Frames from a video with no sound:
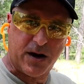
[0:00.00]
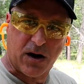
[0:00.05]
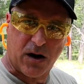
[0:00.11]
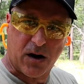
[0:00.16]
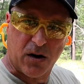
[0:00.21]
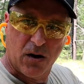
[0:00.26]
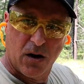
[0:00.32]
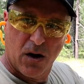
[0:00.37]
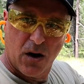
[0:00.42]

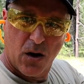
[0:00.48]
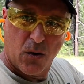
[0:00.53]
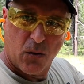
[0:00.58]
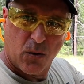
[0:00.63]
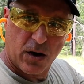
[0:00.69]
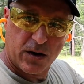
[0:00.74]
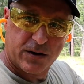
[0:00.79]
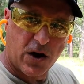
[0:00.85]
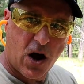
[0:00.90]
here.
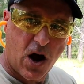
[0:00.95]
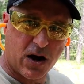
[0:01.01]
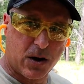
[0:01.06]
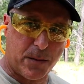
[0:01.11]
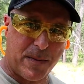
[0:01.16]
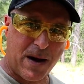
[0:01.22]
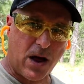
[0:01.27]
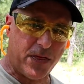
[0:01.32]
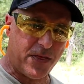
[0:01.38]
We're going to
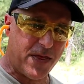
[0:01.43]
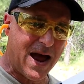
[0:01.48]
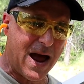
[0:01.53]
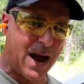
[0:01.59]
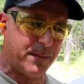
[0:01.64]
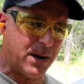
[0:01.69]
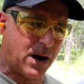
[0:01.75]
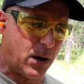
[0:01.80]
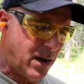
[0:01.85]
talk about
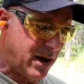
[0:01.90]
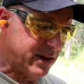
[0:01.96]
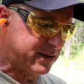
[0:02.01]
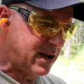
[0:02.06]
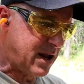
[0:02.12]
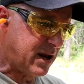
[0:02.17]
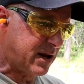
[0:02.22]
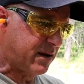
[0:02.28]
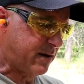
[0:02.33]
that, but I
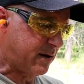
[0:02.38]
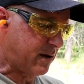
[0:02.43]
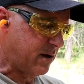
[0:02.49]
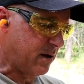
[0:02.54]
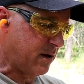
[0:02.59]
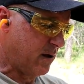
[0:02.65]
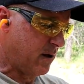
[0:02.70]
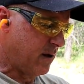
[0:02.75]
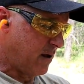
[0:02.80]
want to take
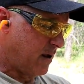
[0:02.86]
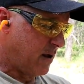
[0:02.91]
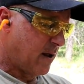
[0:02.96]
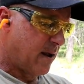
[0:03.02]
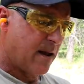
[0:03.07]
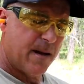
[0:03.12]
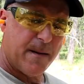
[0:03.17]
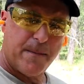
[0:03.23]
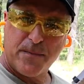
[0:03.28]

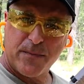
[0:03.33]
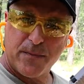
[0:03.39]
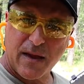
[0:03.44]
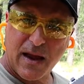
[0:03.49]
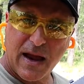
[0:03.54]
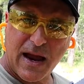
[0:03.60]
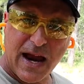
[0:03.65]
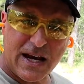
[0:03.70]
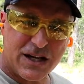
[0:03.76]

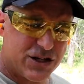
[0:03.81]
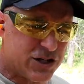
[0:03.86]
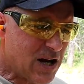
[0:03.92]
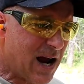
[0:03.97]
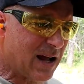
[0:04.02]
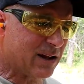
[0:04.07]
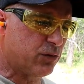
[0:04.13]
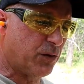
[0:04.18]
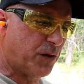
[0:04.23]
eight
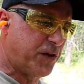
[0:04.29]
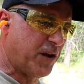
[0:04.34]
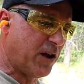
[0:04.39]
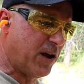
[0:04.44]
shots with